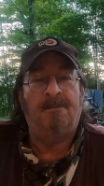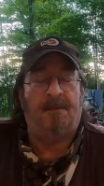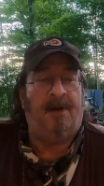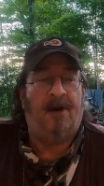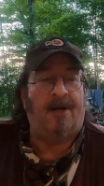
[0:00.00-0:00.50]

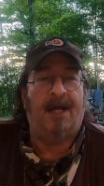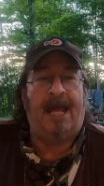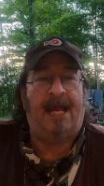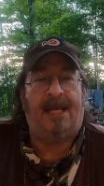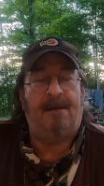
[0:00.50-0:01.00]
but America
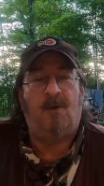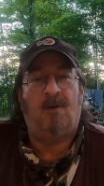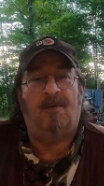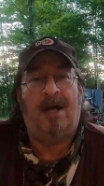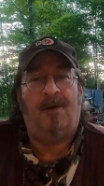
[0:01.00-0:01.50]
can't keep
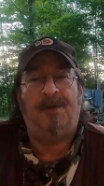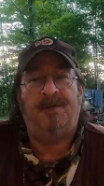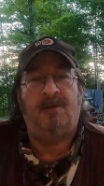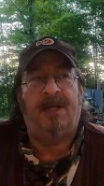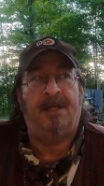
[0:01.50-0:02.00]
going around
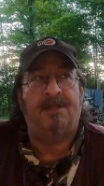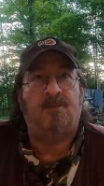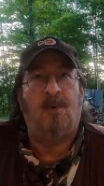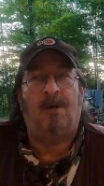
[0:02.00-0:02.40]
and doing this.